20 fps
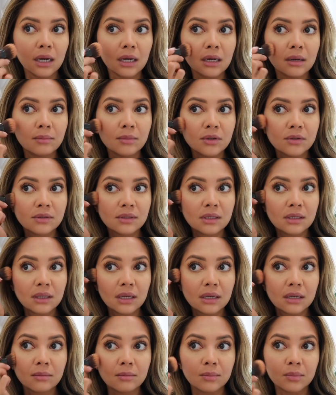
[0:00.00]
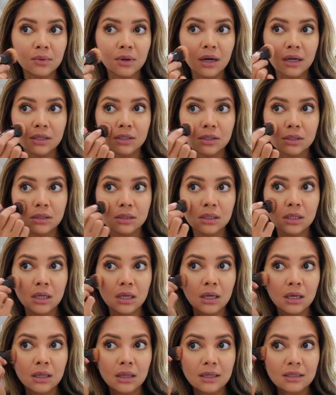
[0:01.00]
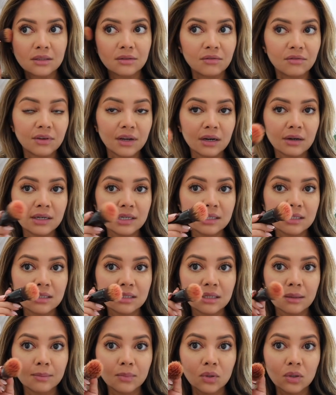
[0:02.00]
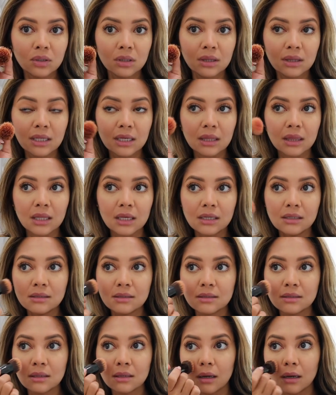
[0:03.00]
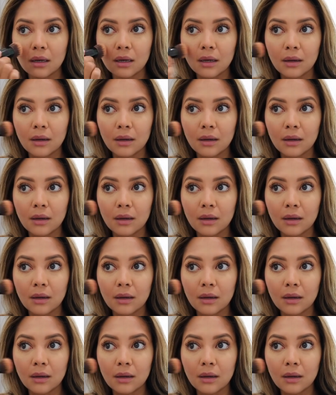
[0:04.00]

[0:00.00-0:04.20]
And I'm using like a brush that's very stippled, like this.